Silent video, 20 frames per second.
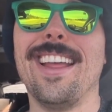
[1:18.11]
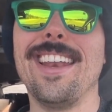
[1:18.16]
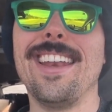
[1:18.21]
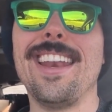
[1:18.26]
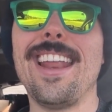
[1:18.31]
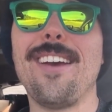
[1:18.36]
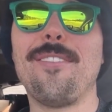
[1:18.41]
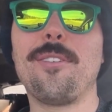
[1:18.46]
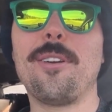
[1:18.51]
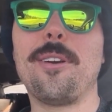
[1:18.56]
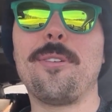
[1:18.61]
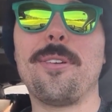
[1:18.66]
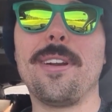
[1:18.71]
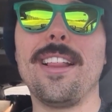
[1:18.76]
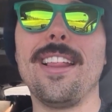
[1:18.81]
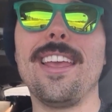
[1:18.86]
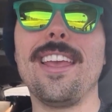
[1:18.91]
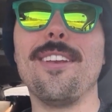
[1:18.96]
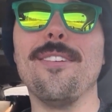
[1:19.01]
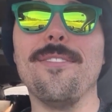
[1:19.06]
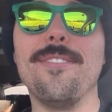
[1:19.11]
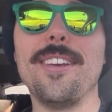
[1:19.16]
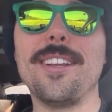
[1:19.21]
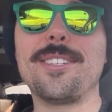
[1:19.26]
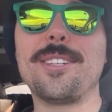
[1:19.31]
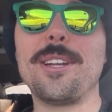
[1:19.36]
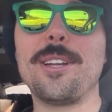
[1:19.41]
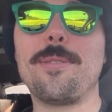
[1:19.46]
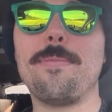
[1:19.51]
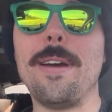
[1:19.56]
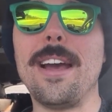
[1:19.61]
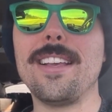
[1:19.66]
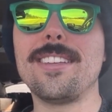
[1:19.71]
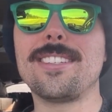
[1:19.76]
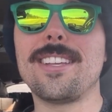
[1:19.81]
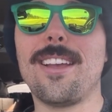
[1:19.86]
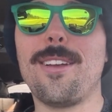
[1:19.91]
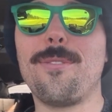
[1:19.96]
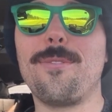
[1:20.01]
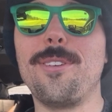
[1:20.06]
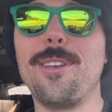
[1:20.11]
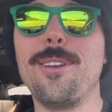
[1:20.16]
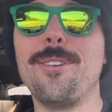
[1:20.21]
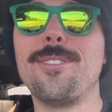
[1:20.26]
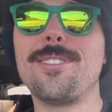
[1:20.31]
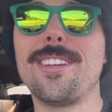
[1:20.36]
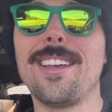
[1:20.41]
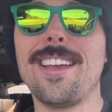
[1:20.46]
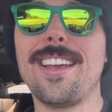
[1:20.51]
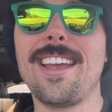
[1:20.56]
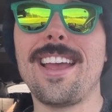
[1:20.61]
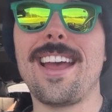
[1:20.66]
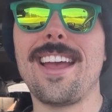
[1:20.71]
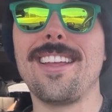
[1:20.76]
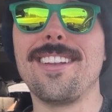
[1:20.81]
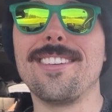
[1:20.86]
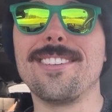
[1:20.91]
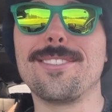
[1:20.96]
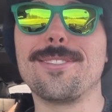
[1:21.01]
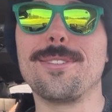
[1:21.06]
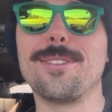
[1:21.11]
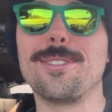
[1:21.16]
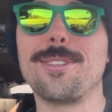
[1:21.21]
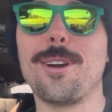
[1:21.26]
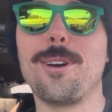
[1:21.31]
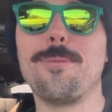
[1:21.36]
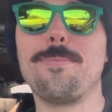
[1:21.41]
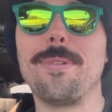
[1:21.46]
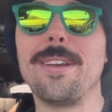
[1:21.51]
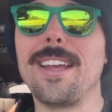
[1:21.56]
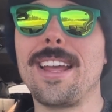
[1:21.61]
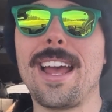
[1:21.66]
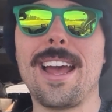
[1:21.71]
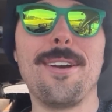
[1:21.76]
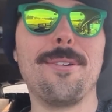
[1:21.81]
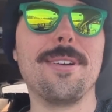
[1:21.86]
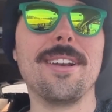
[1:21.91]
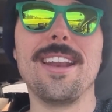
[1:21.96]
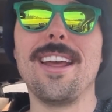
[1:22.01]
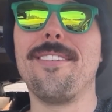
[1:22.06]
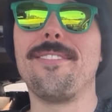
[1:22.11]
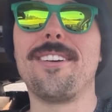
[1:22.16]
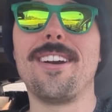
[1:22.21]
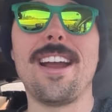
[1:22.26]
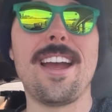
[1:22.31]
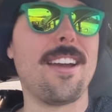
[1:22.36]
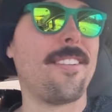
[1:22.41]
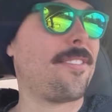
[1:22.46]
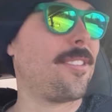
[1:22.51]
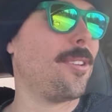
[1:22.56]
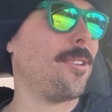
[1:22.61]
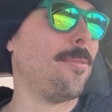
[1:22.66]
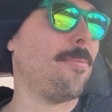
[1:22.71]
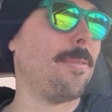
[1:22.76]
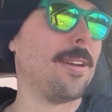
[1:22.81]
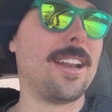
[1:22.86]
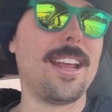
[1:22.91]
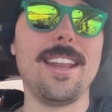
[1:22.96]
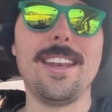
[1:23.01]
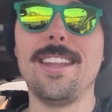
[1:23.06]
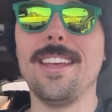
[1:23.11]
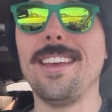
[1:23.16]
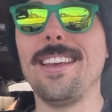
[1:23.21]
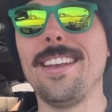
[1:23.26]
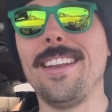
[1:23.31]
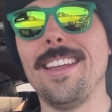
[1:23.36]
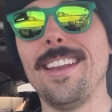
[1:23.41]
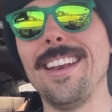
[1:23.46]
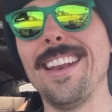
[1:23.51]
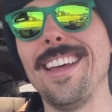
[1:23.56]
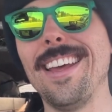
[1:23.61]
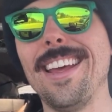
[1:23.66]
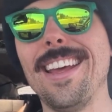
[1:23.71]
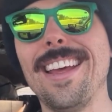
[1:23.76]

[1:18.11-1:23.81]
never really envisioned myself using. I just was hoping I would never have to, but I did, and